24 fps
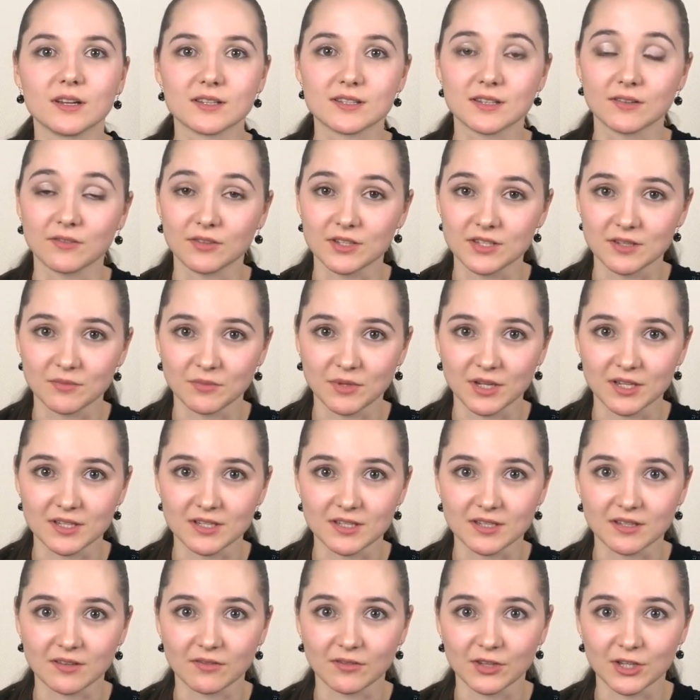18th
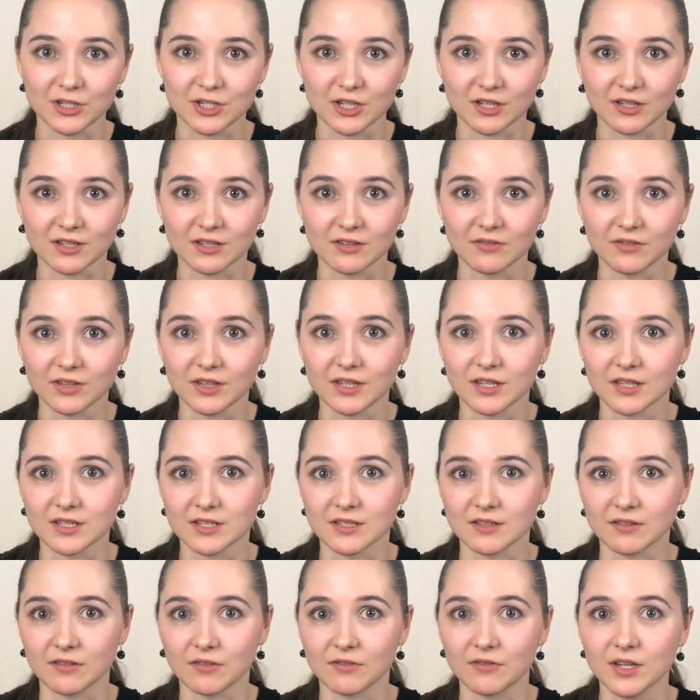century and the beginning
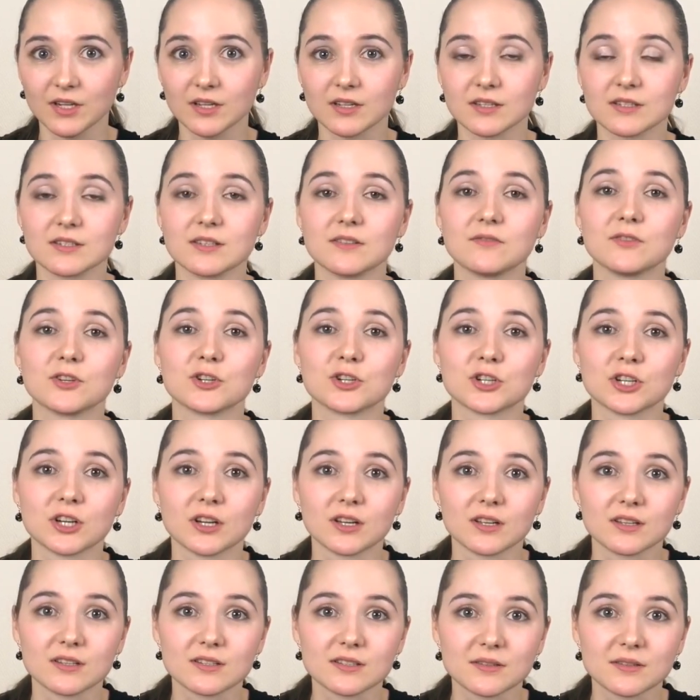of the 19th century.